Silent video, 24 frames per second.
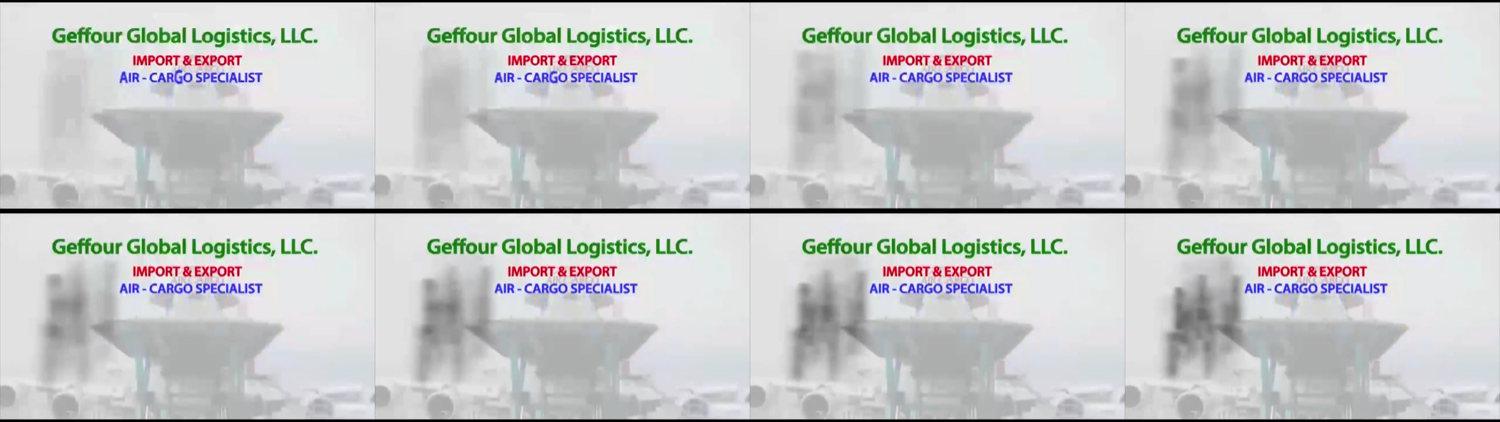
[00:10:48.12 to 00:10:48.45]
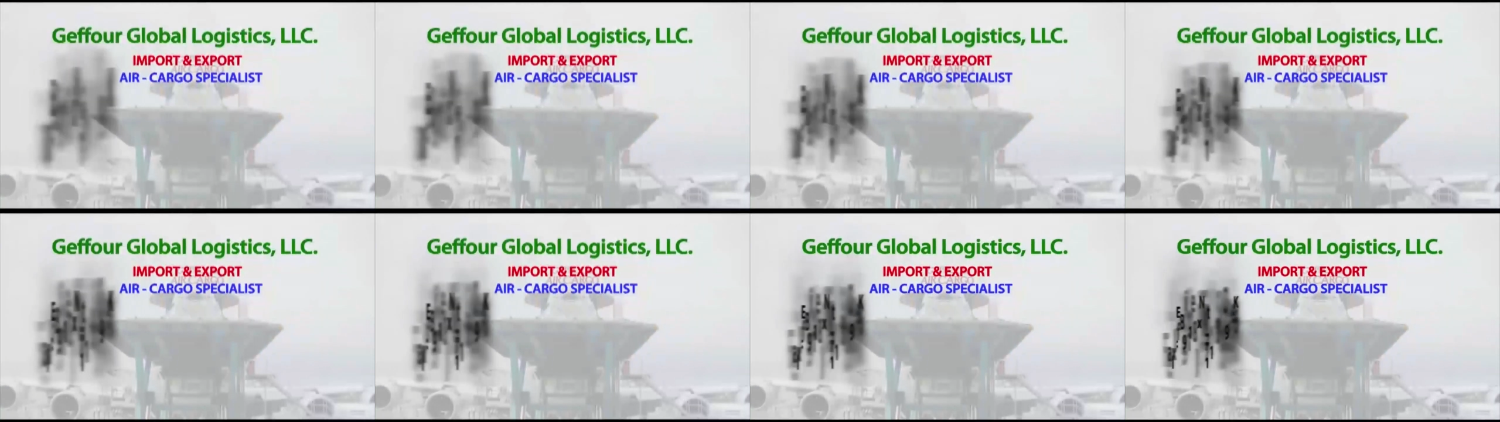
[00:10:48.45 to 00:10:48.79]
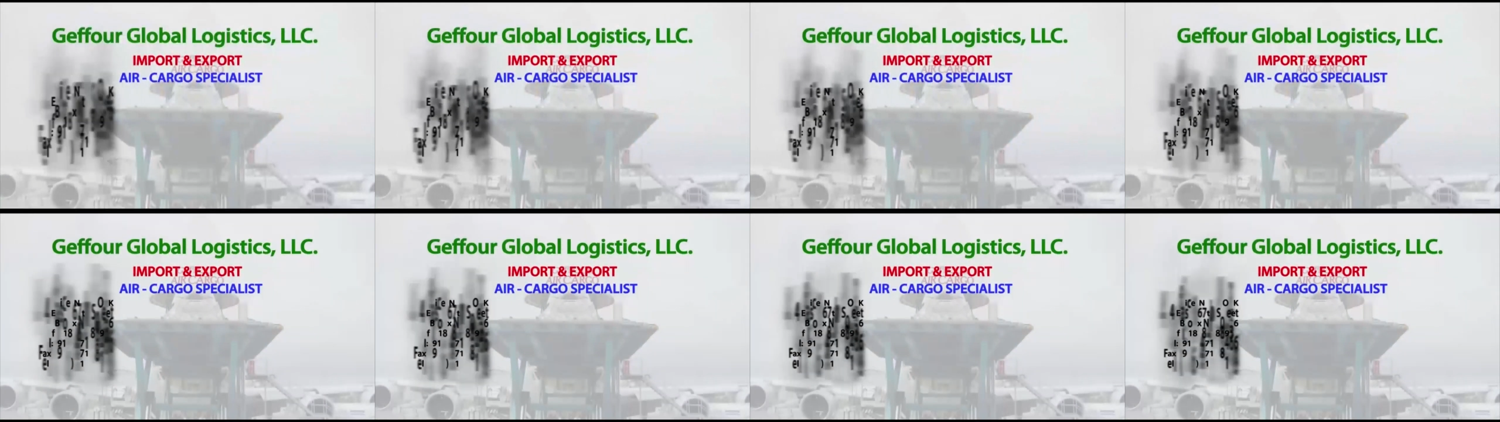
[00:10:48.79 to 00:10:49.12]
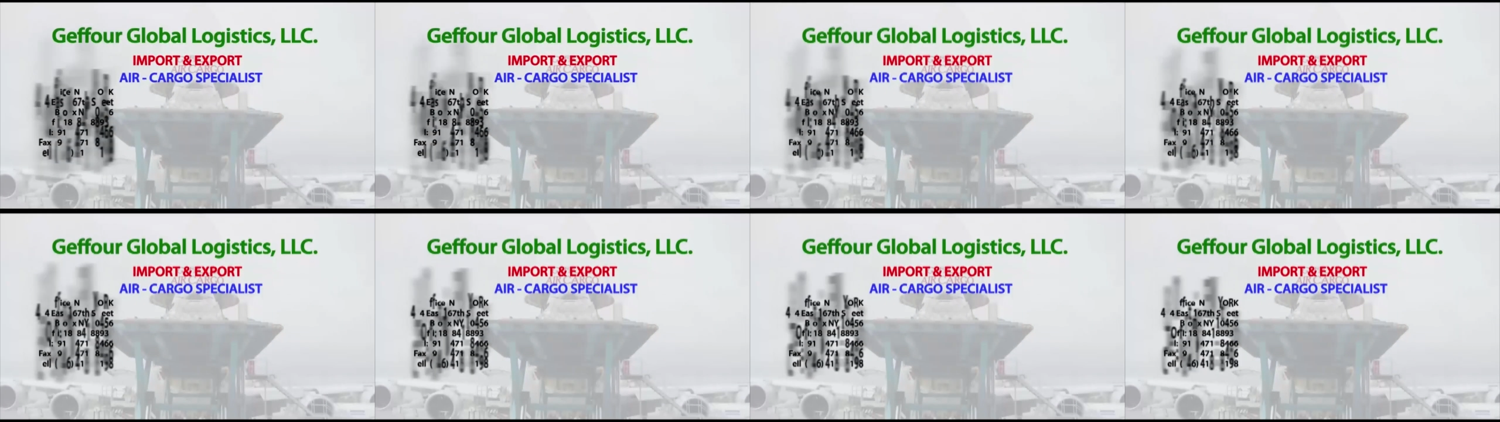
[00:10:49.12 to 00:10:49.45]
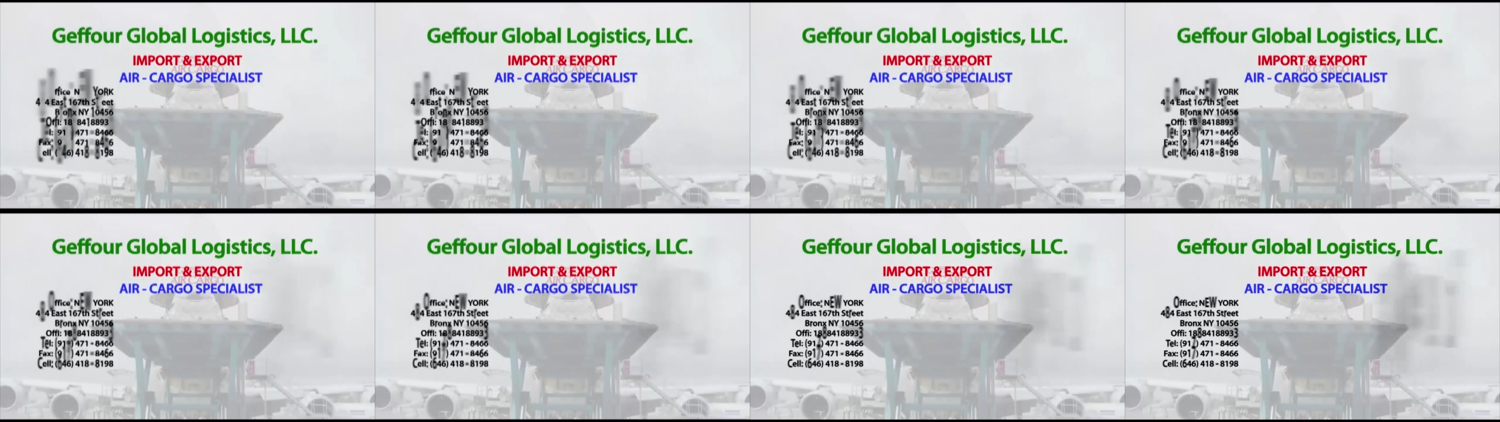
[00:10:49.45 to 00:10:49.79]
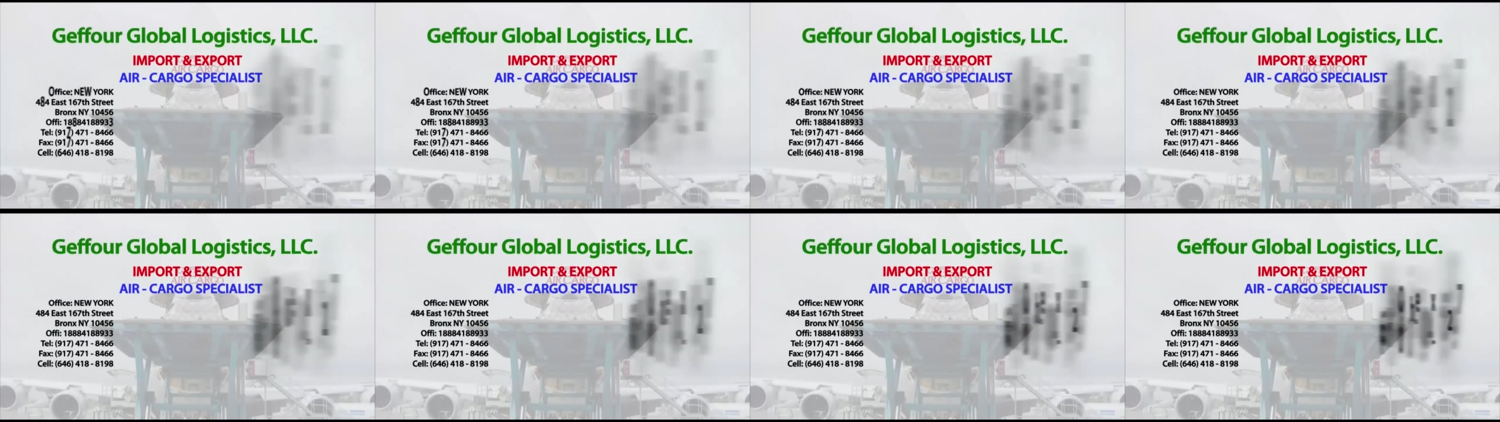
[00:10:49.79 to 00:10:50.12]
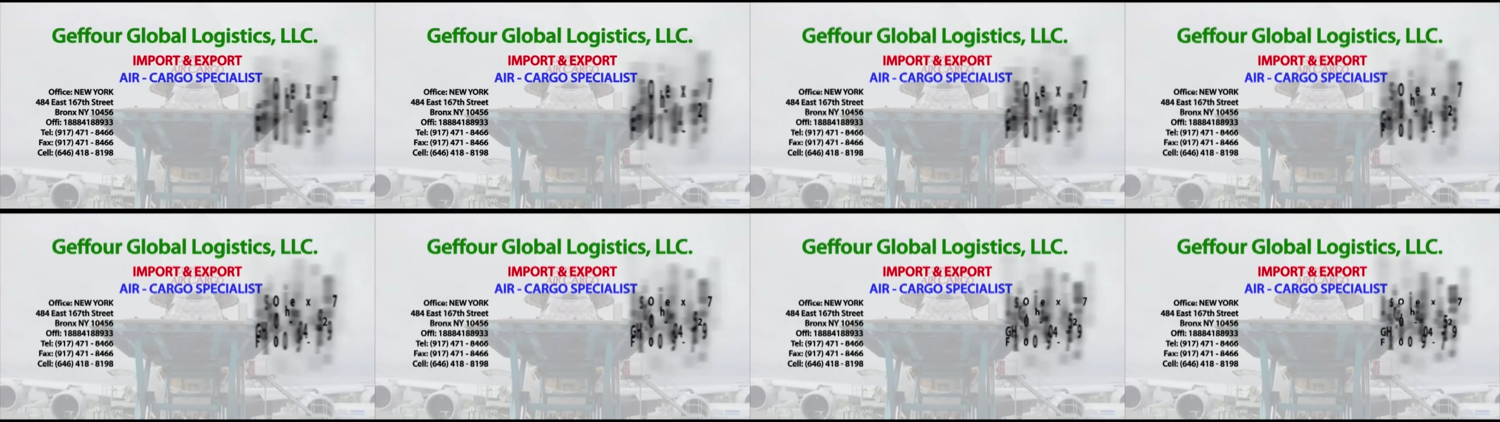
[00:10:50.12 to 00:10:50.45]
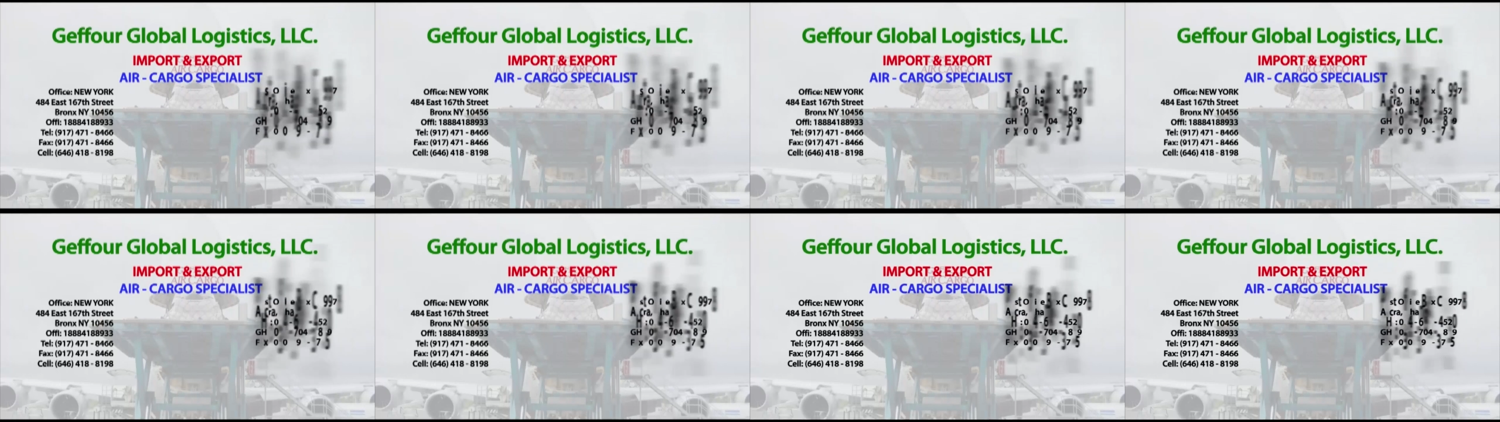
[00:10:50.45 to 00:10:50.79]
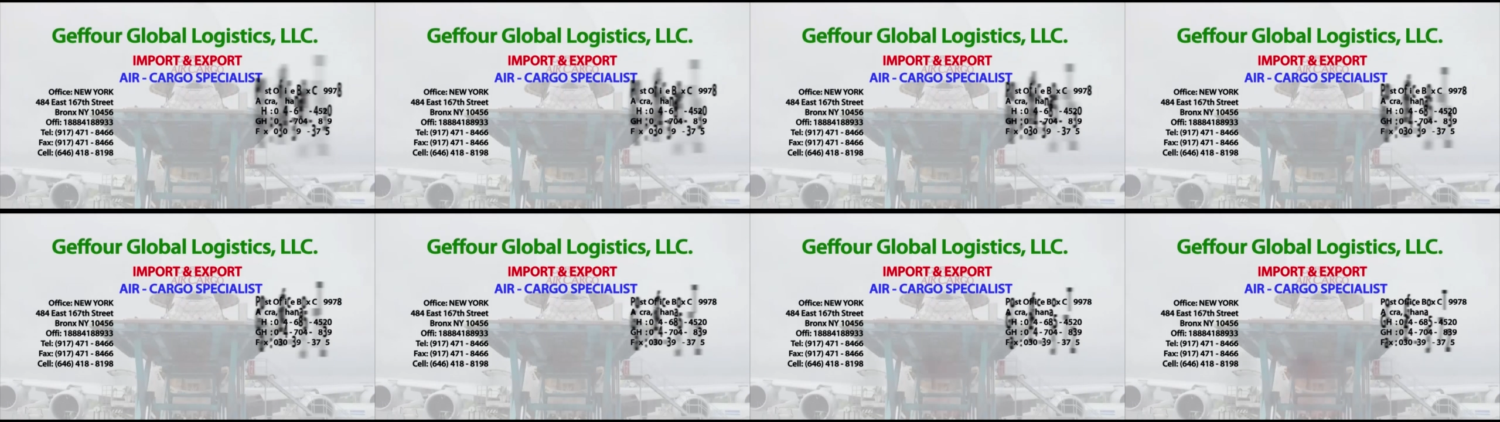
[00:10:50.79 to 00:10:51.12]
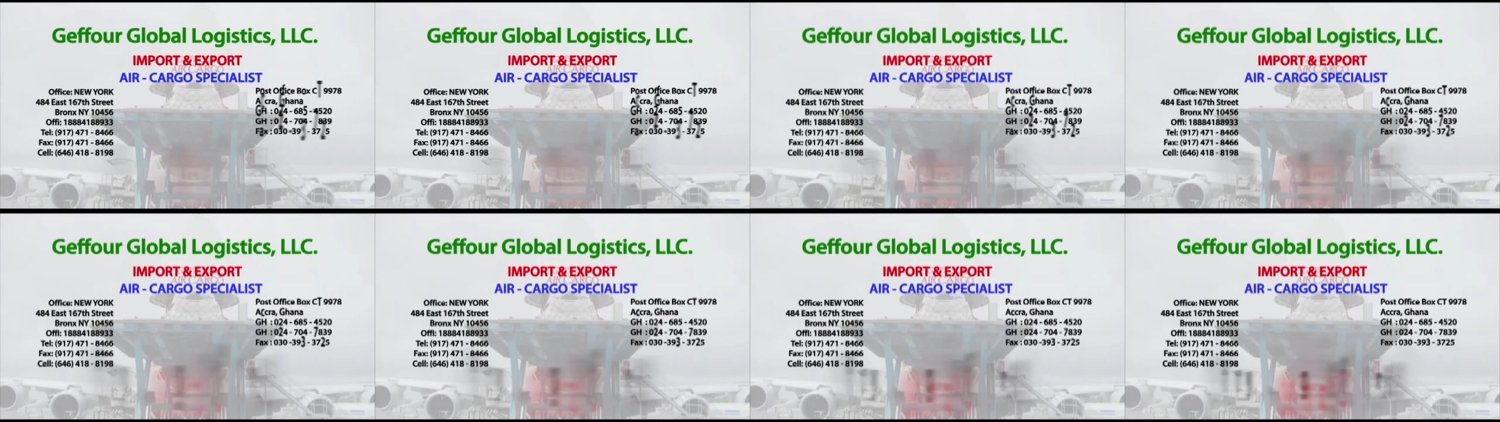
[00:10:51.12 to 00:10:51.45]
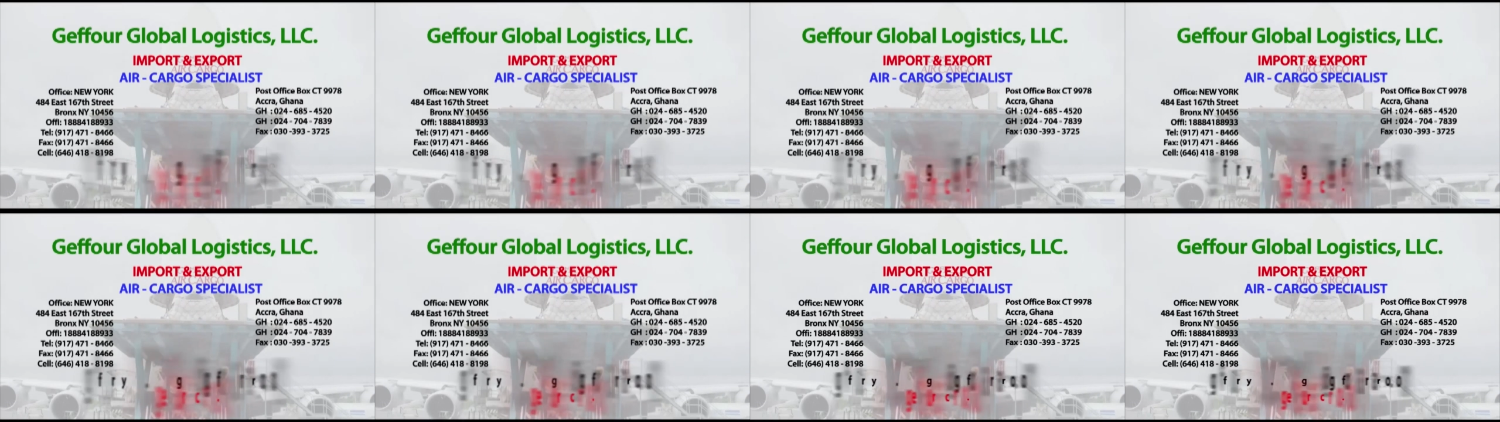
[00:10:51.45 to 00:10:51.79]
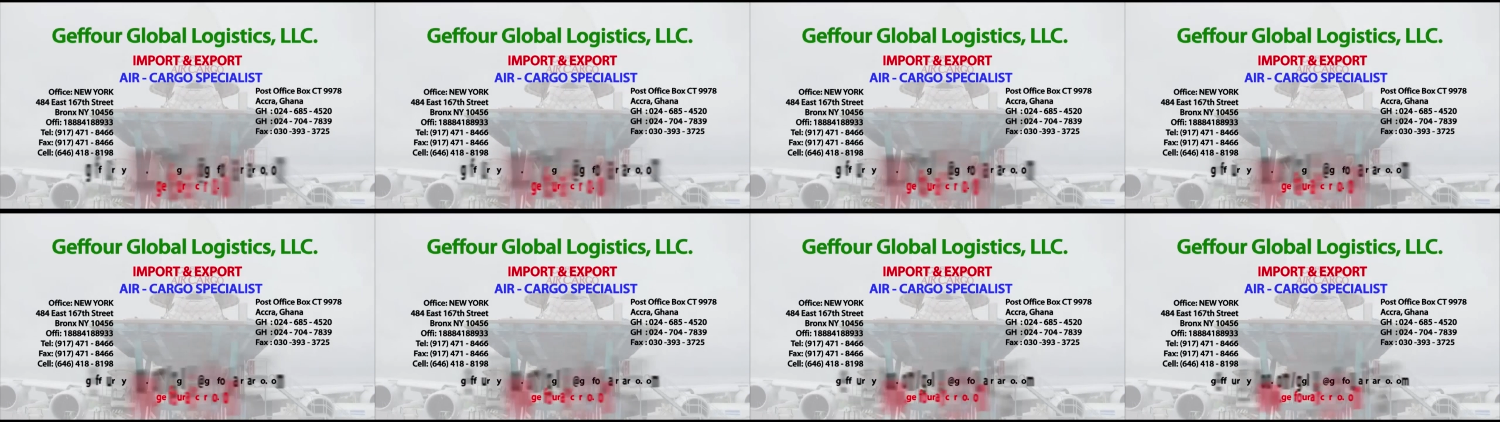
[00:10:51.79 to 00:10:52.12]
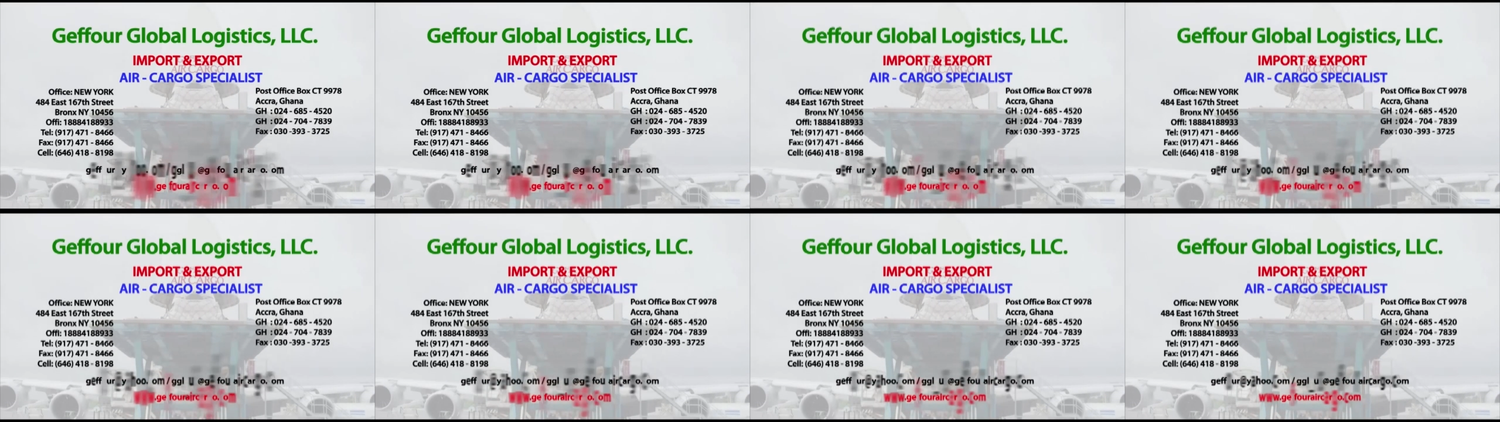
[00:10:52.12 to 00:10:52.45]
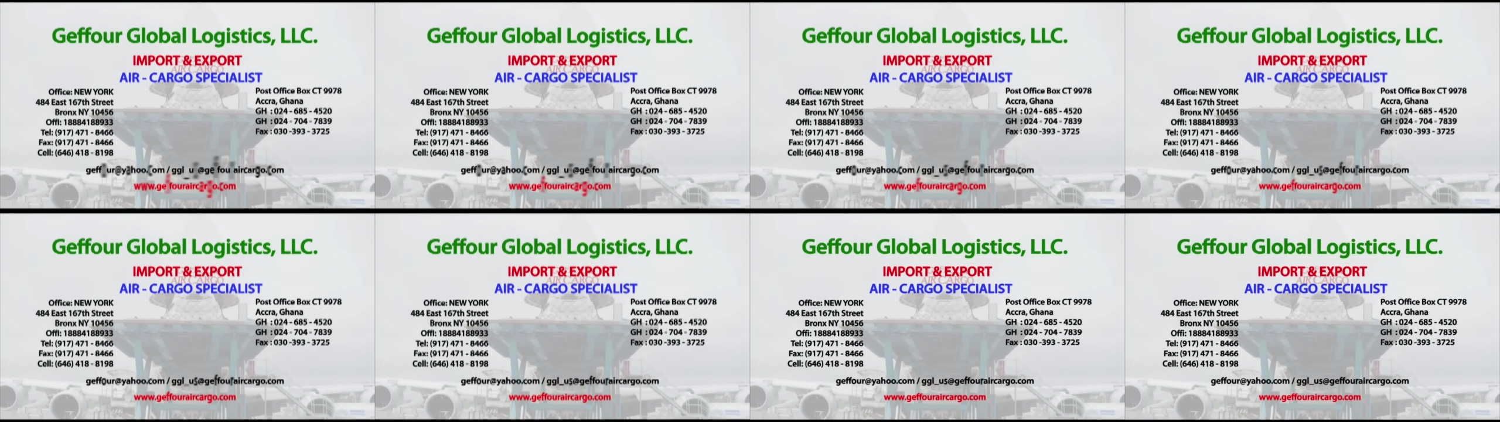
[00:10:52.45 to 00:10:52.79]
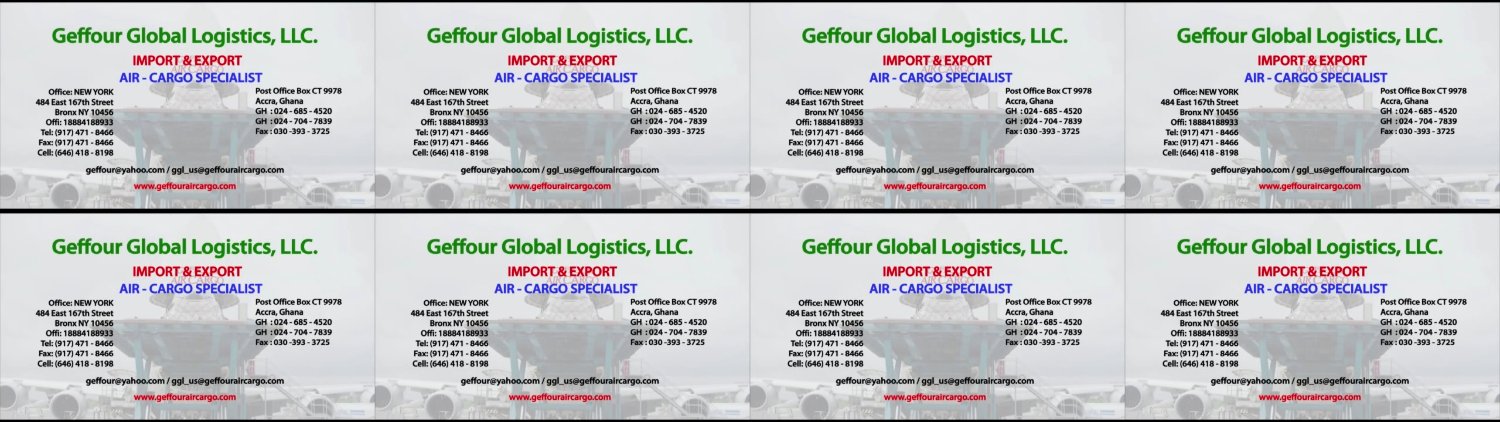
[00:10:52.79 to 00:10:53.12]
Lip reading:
(no speaker visible)